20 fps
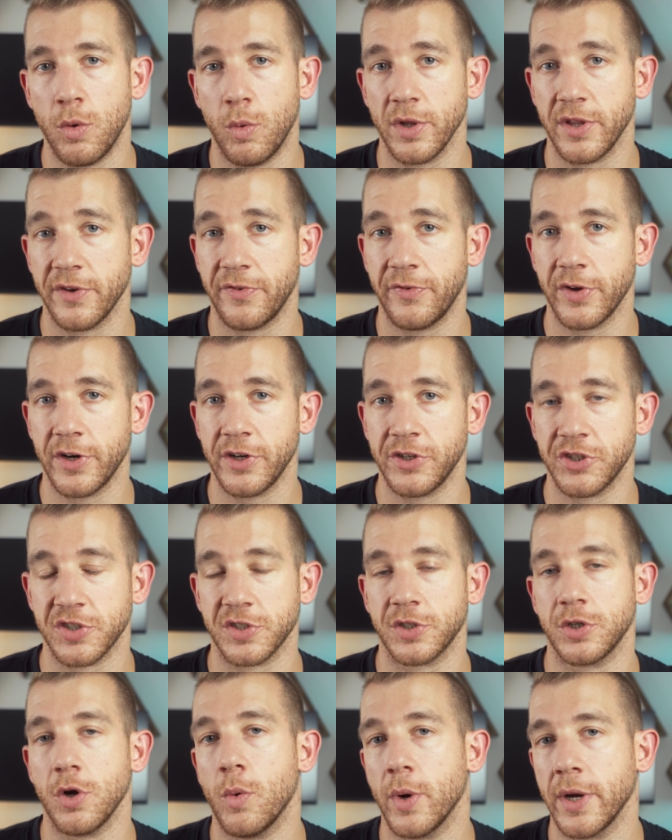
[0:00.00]
what the footage is
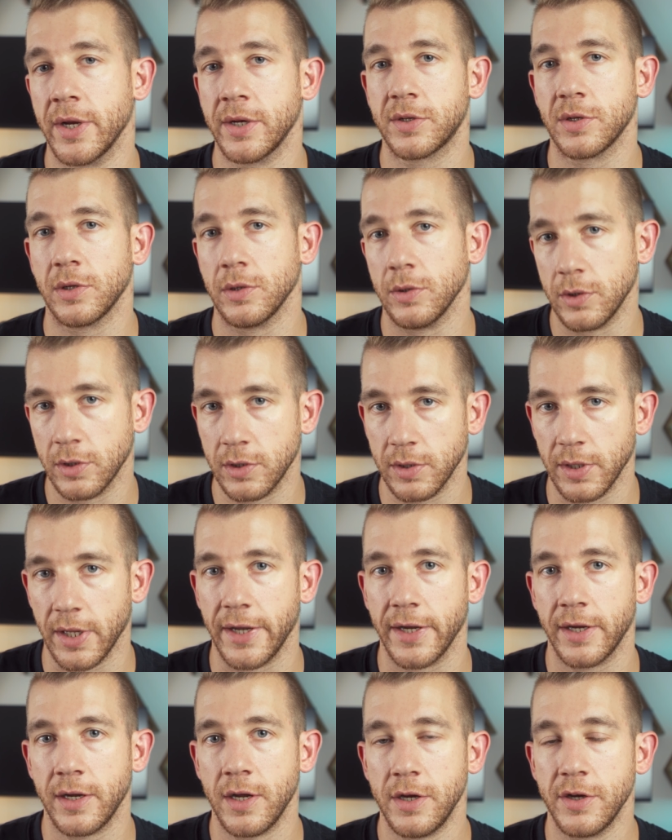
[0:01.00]
going to look
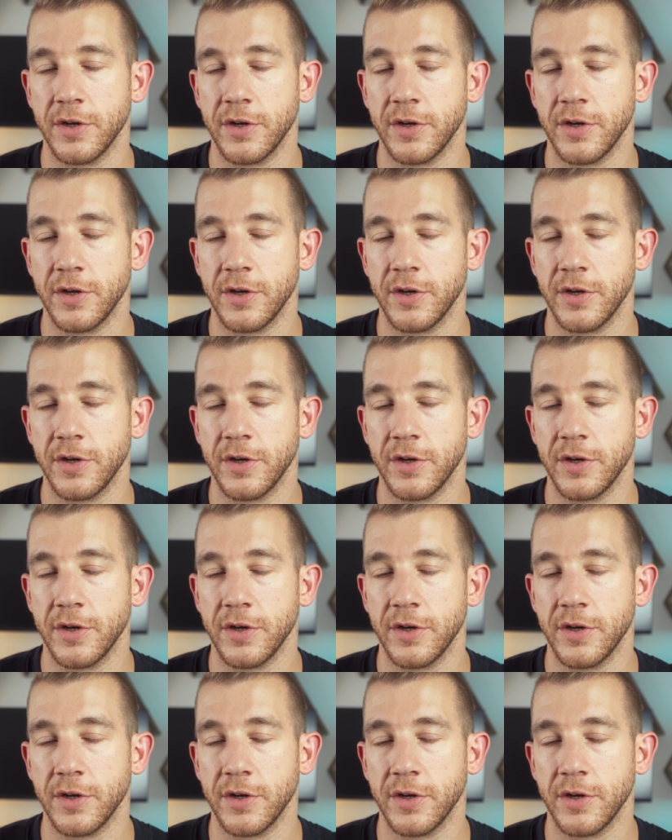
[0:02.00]
like.